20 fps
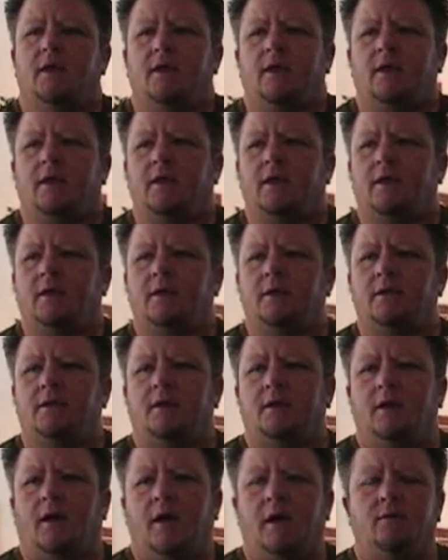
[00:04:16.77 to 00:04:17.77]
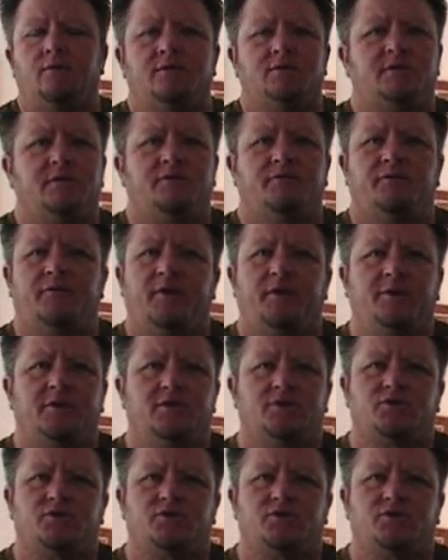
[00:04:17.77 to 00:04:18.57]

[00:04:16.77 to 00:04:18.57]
and I was a very